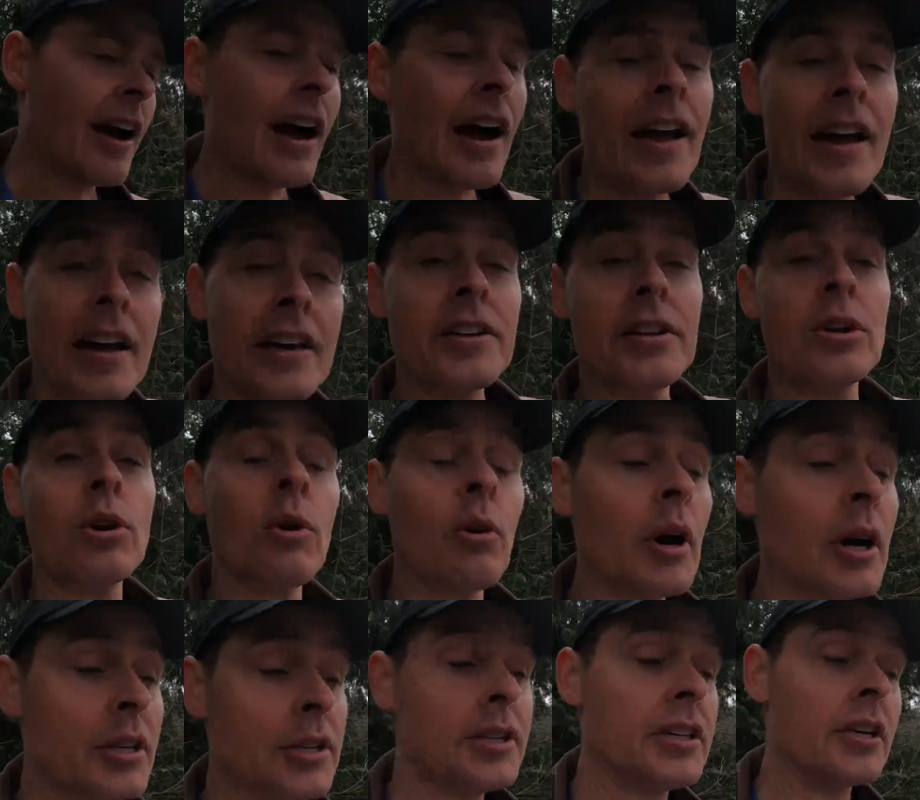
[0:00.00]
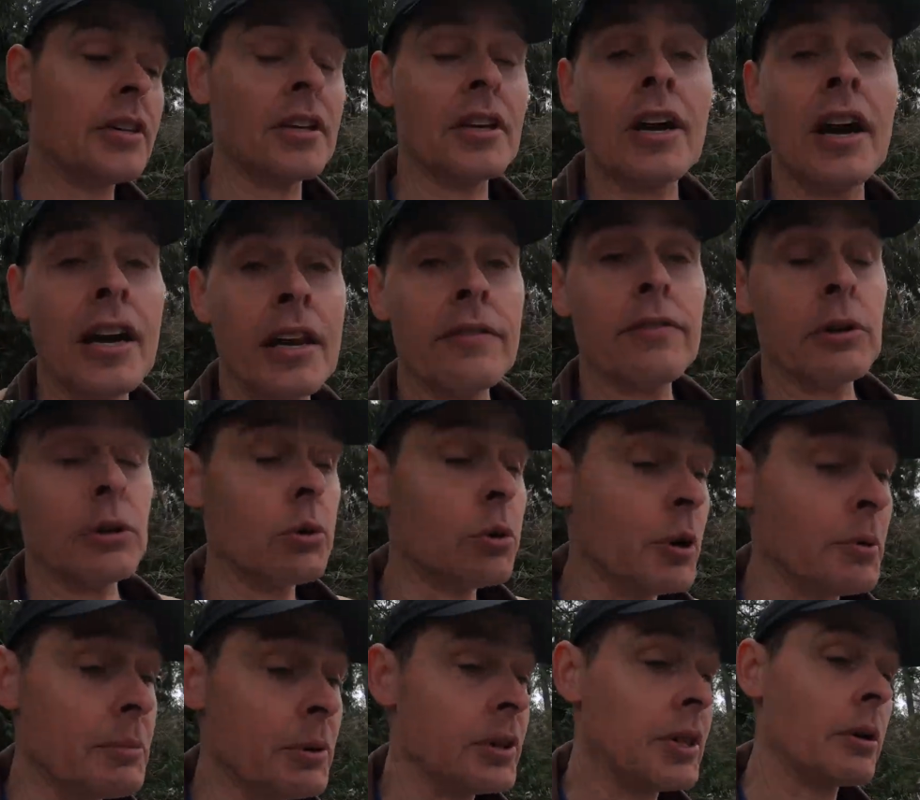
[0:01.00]
I had no idea the kind of
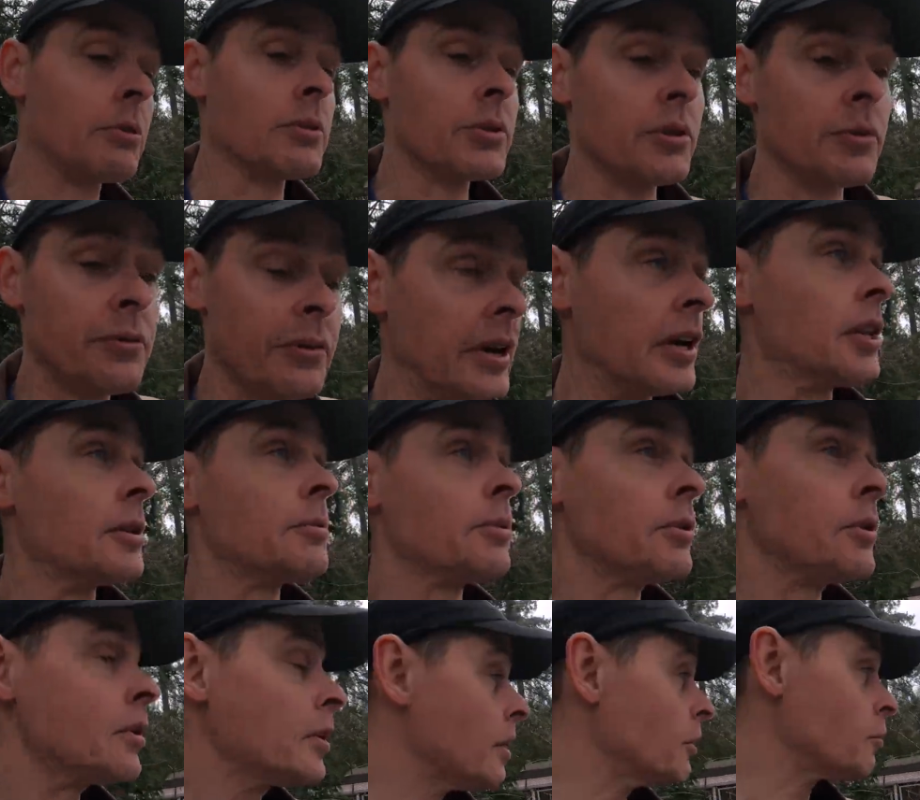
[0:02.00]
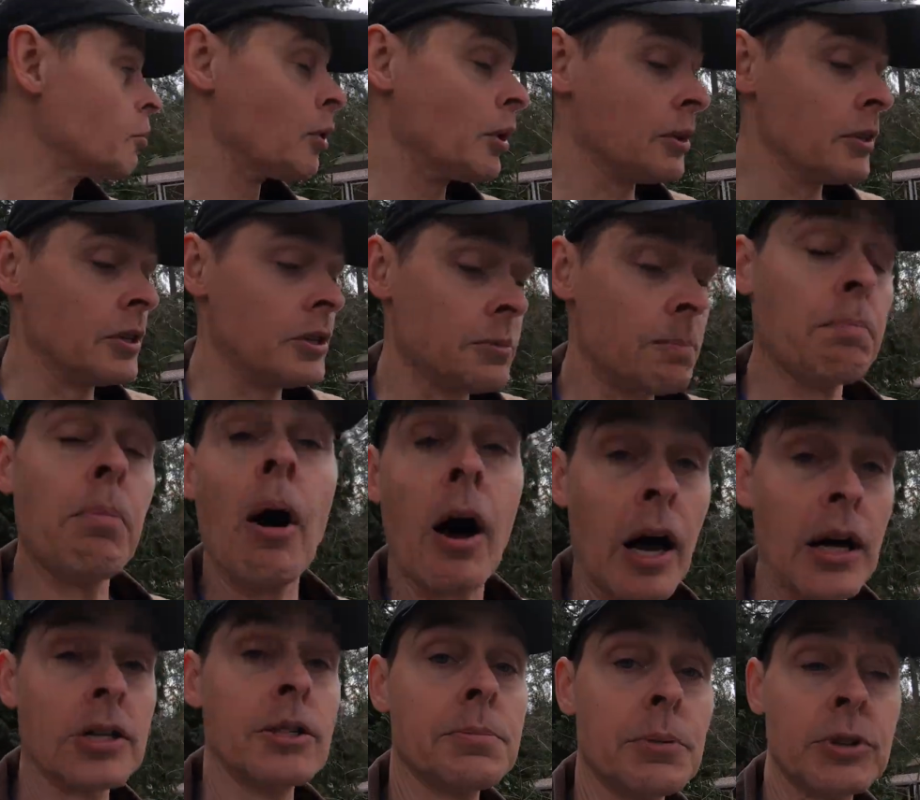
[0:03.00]
equipment that was available and what is
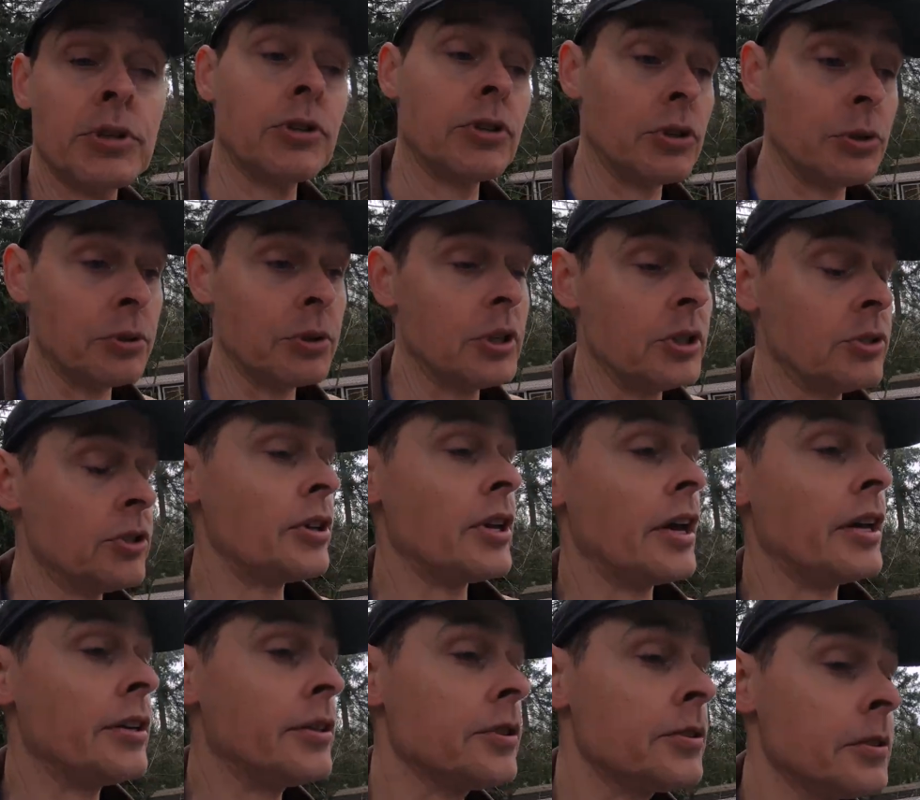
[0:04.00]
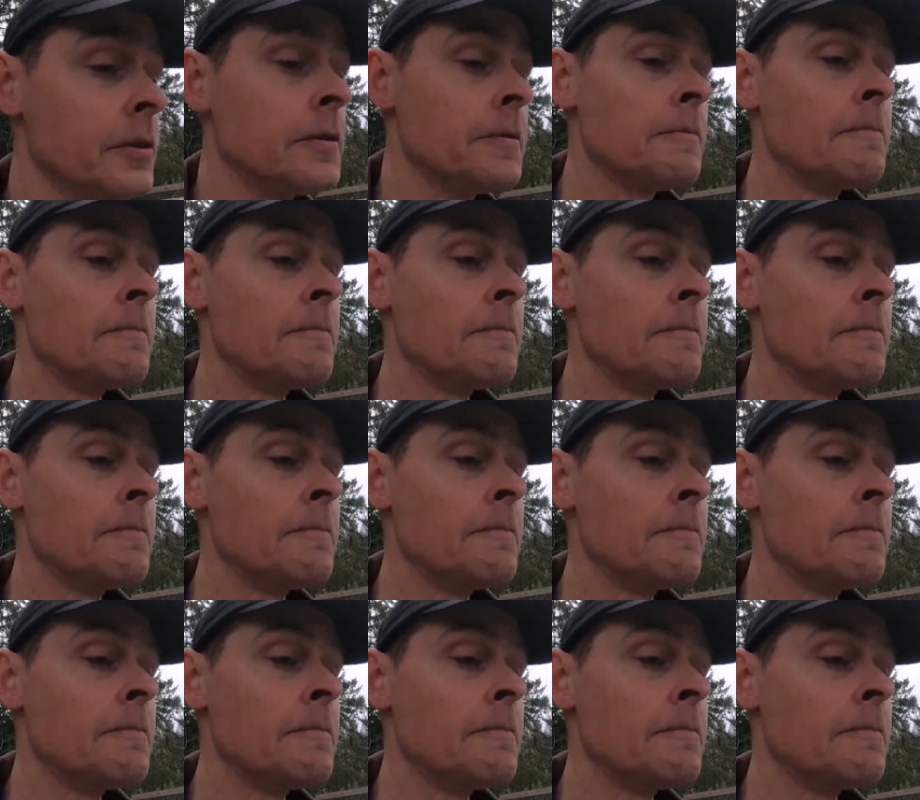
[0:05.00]
possible to do these days.